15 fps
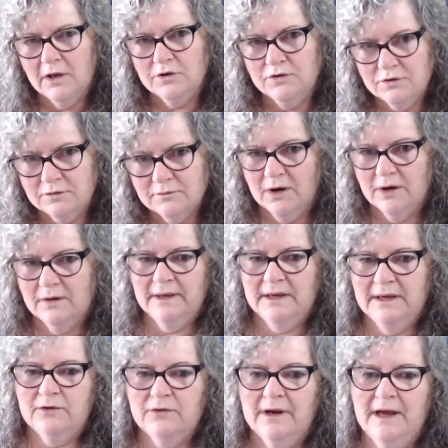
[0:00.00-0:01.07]
you might be
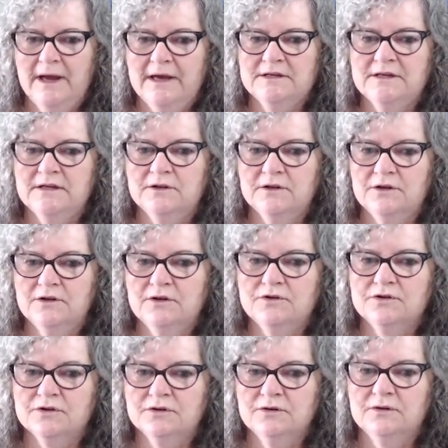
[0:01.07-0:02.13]
creating, that you
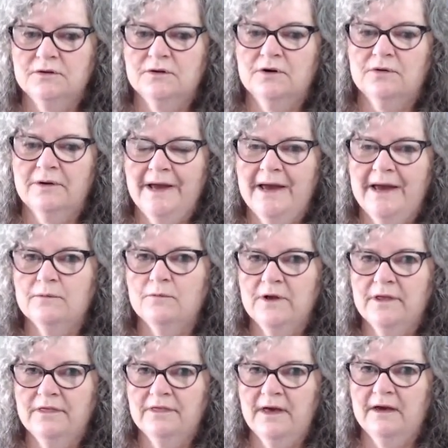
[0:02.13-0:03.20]
do create
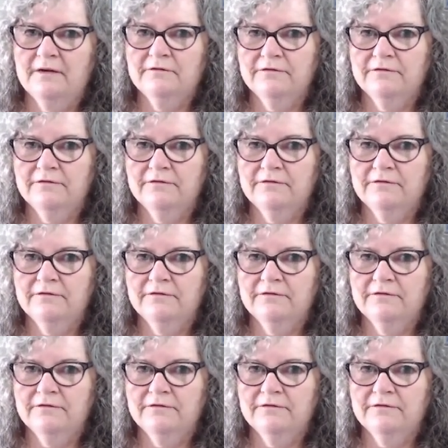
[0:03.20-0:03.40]
with that